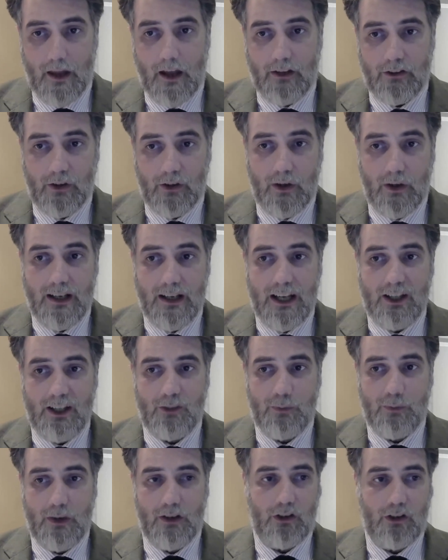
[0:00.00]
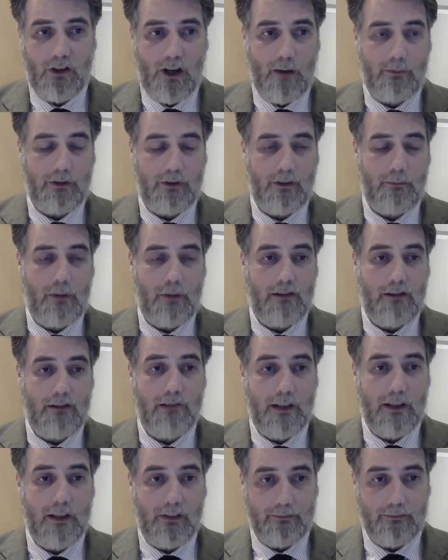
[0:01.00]
So it needs to be interpreted by
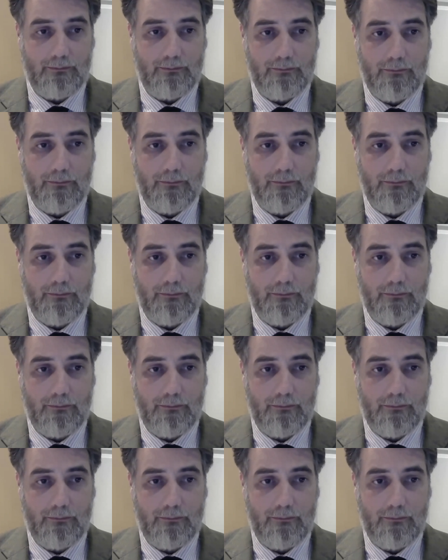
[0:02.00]
reason.